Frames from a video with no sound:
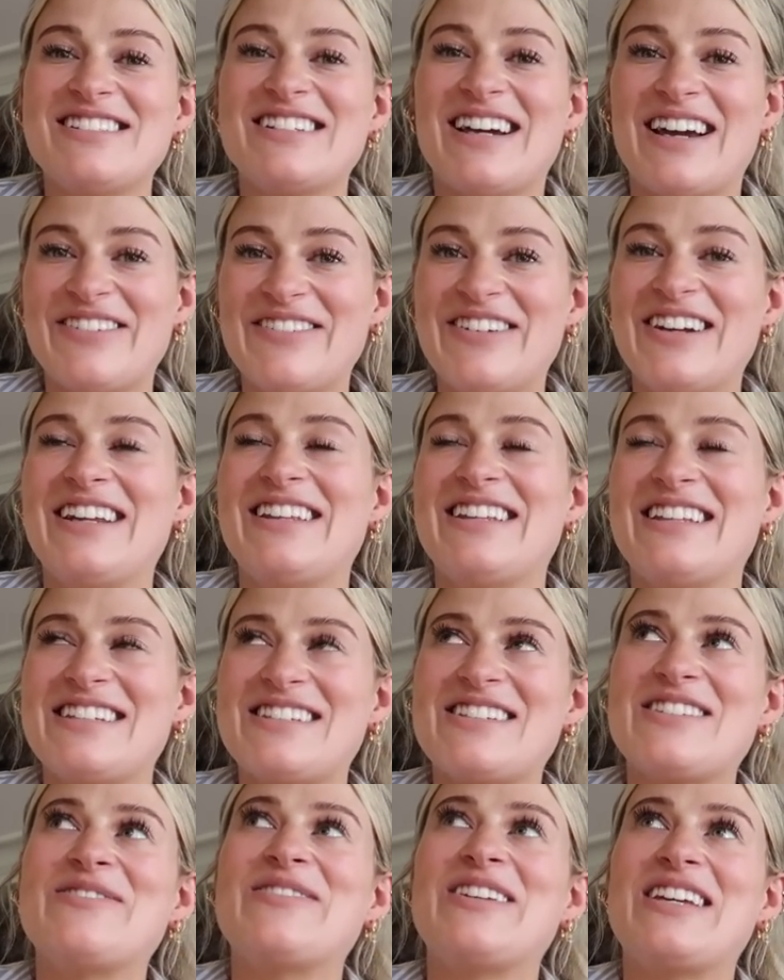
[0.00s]
I really think it's
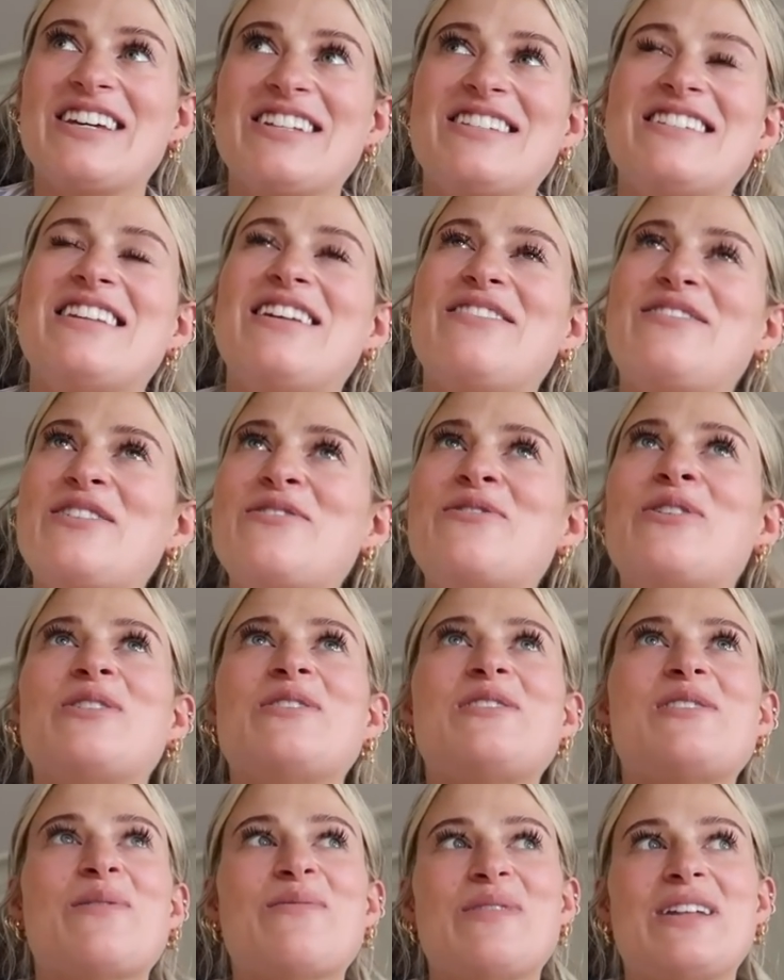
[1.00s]
gonna be good. And if you
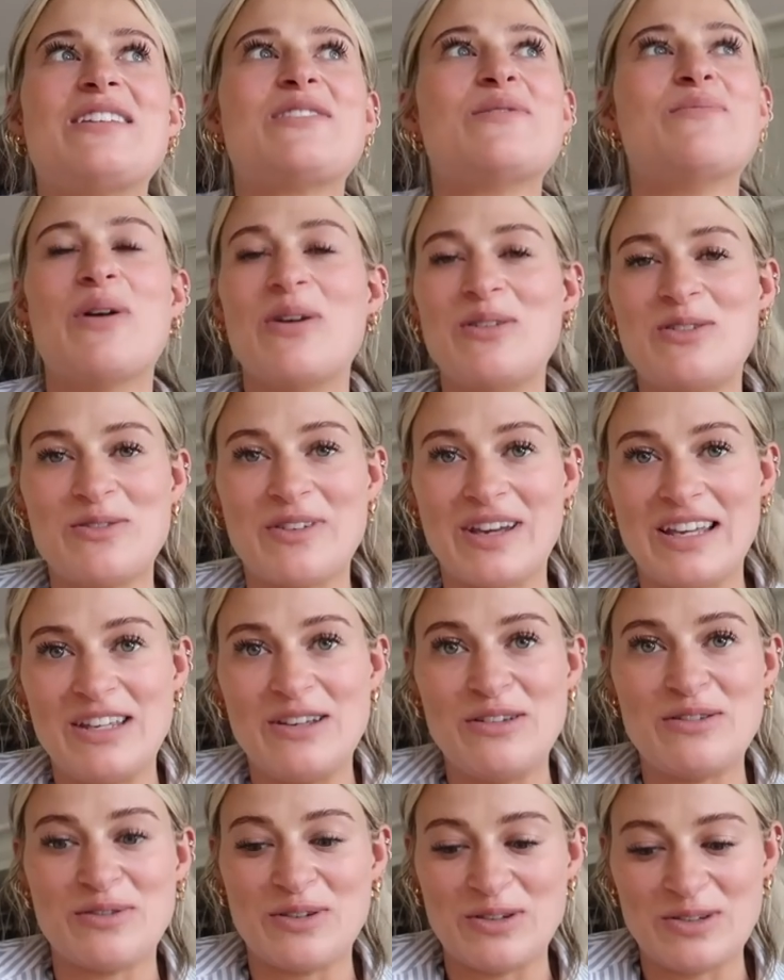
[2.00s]
want something to motivate
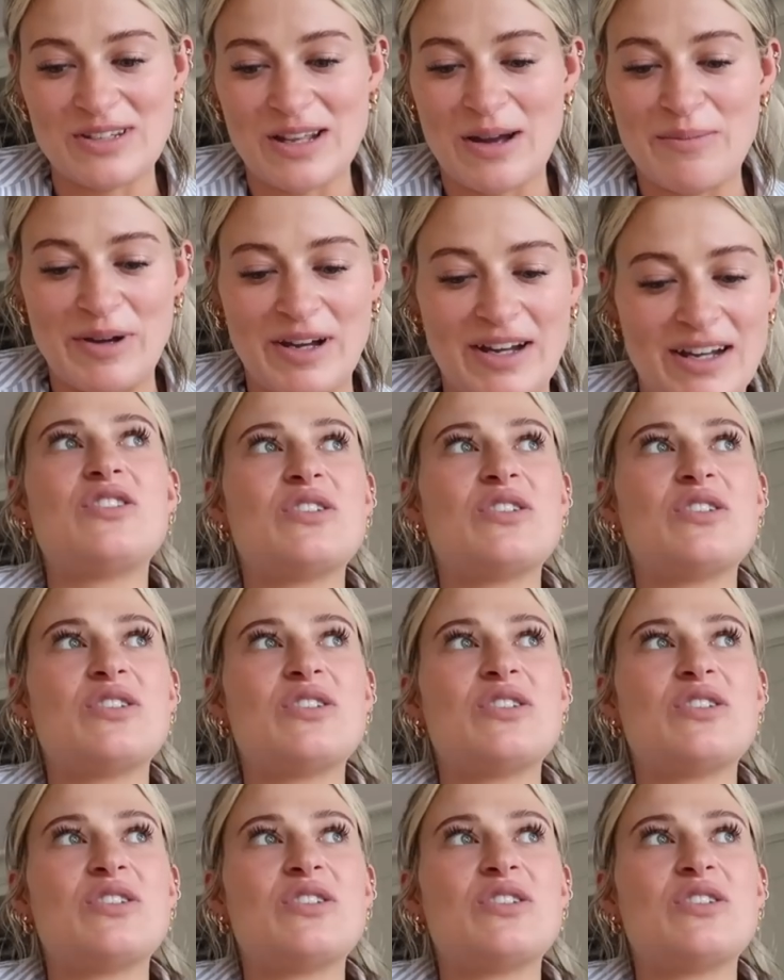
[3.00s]
you through summer,